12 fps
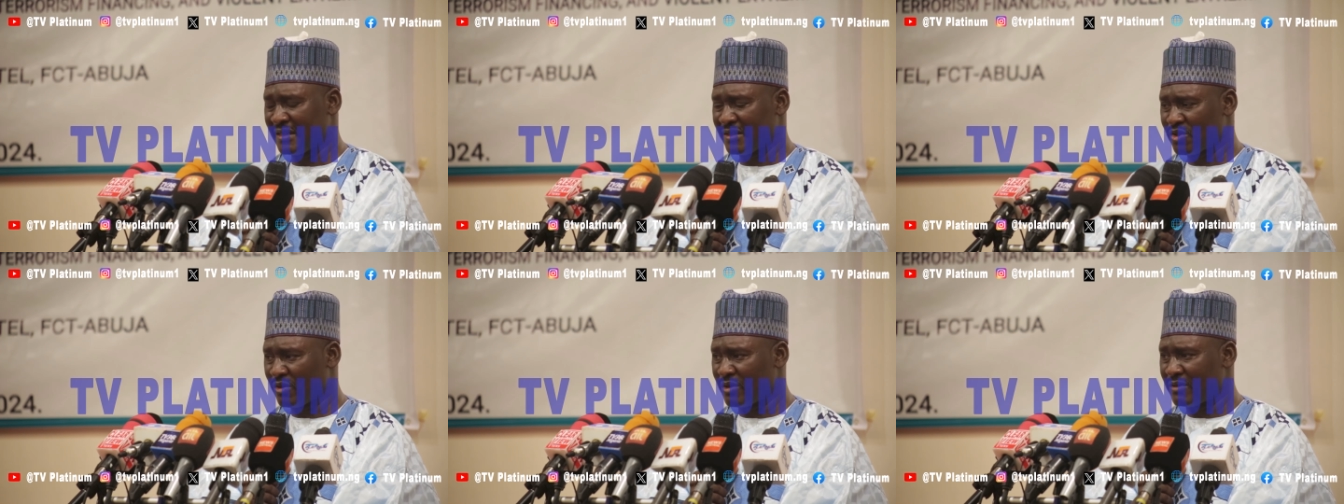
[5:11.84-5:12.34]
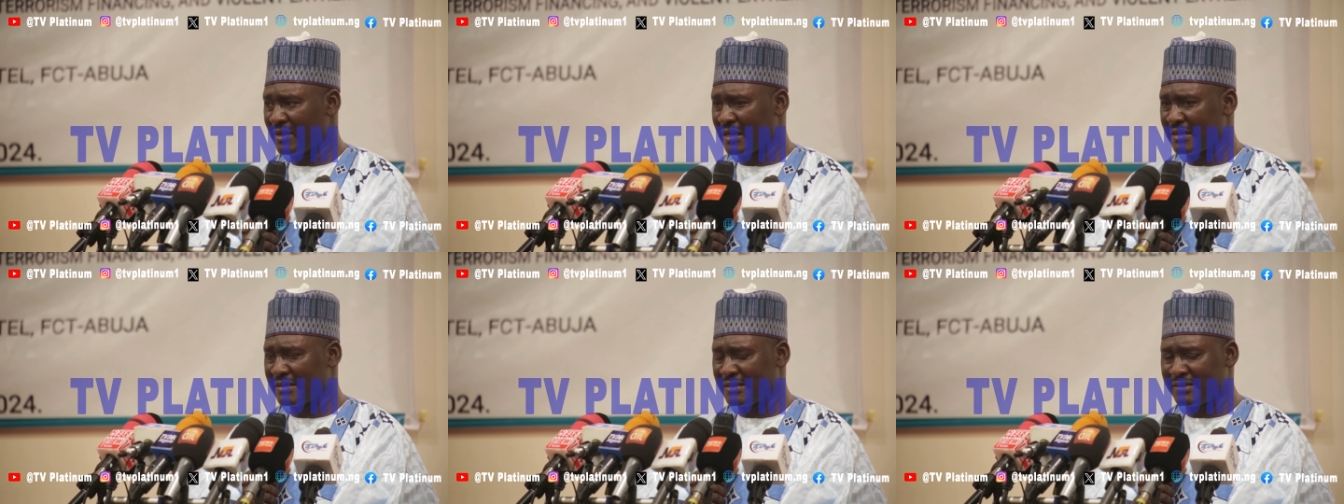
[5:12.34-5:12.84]
So
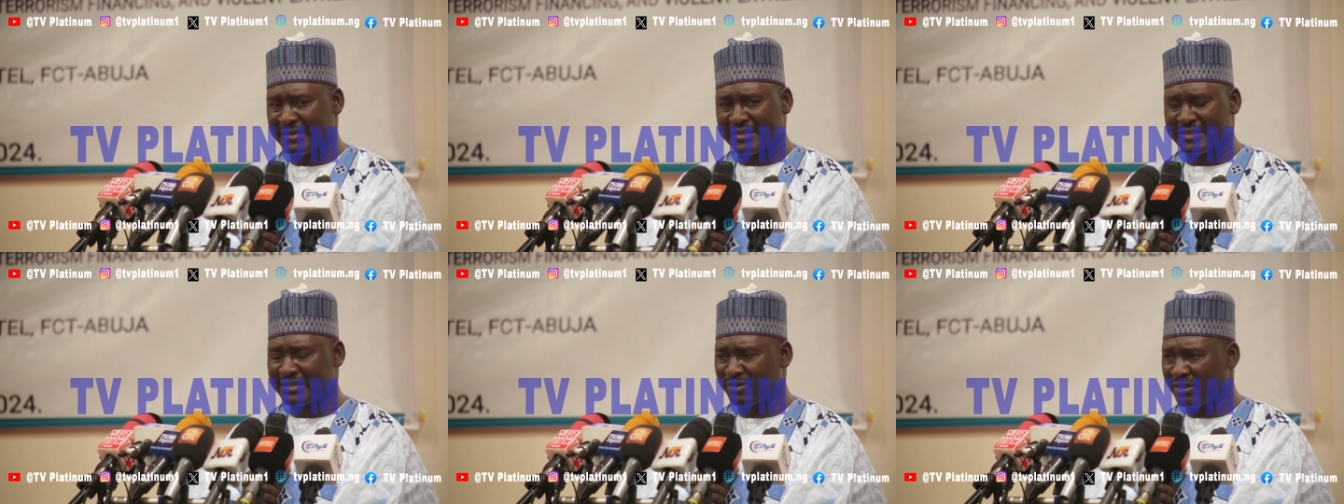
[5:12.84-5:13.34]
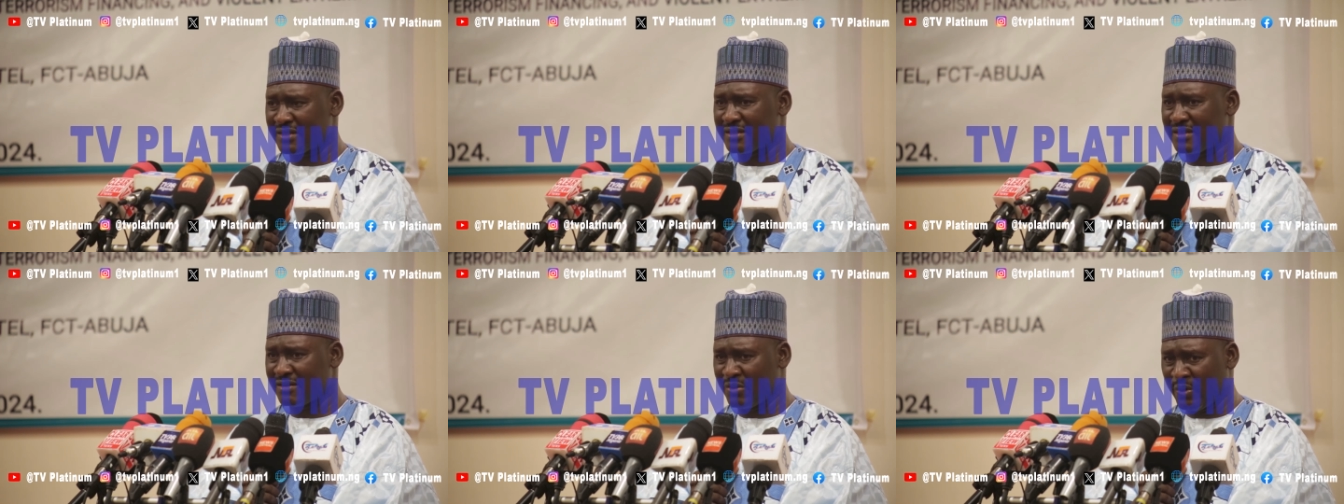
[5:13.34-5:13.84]
it is not
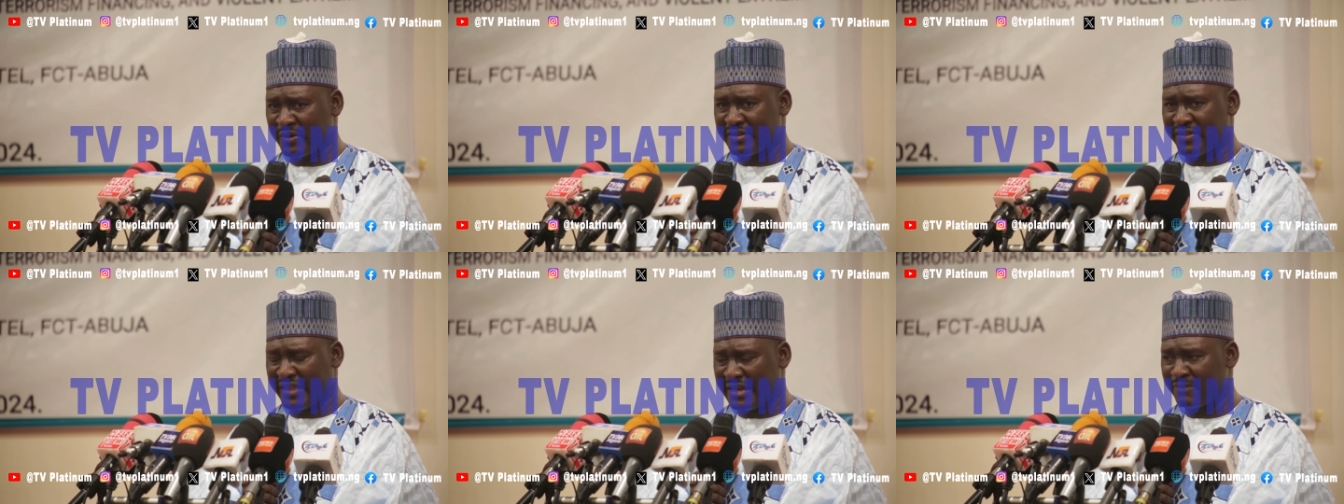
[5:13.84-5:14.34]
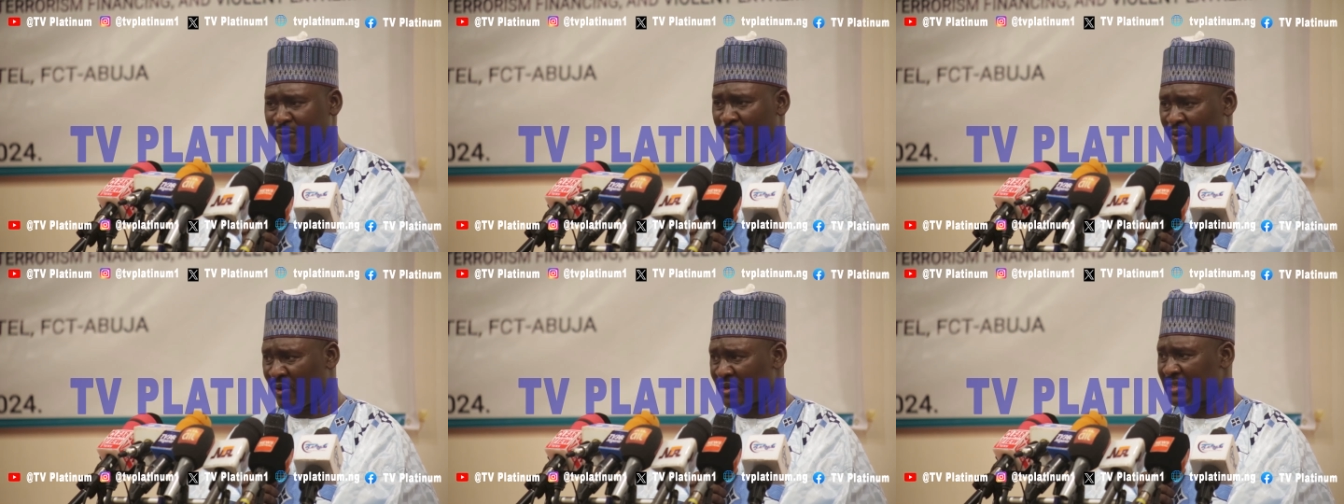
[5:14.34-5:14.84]
a good thing
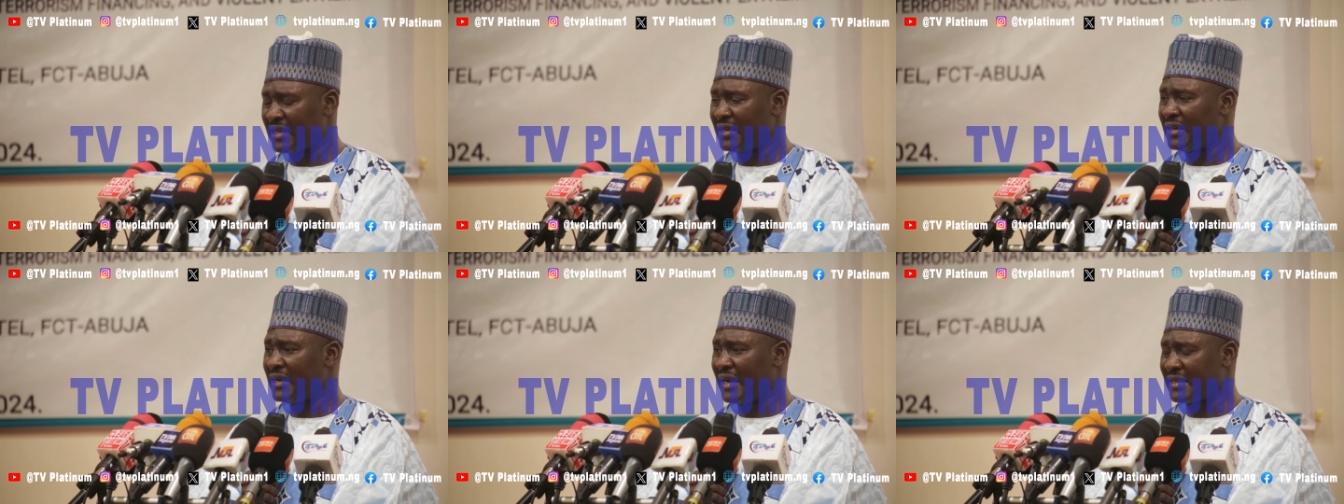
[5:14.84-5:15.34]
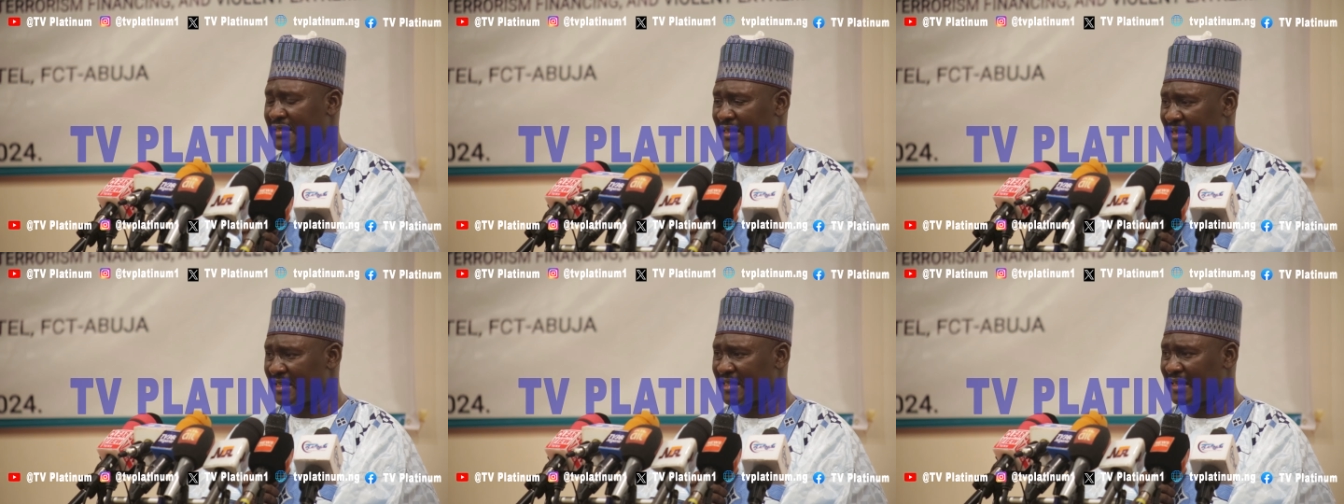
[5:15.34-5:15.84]
for us as a
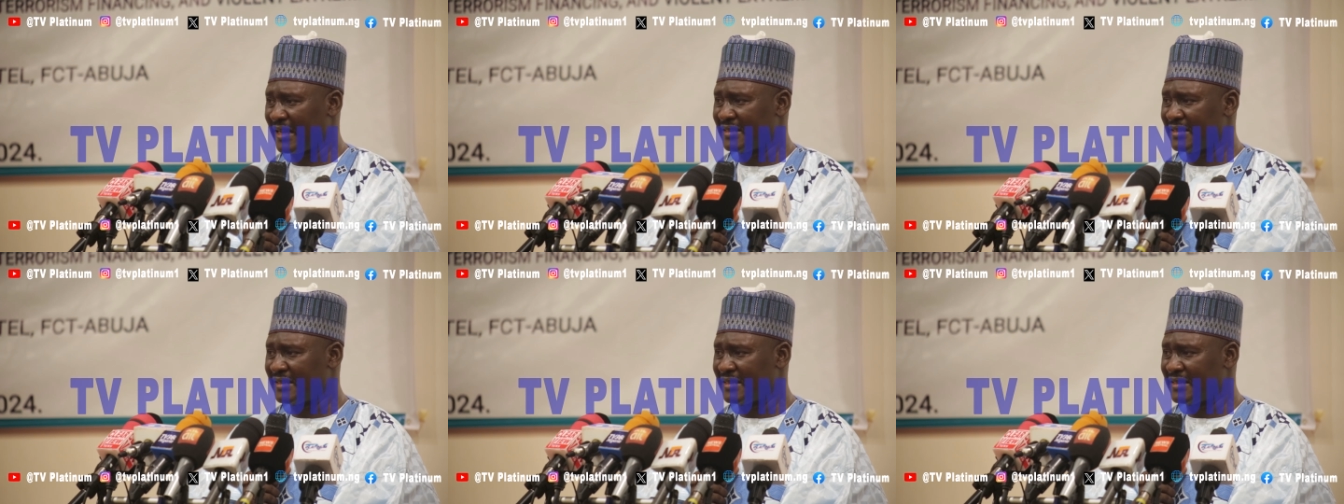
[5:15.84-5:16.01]
nation.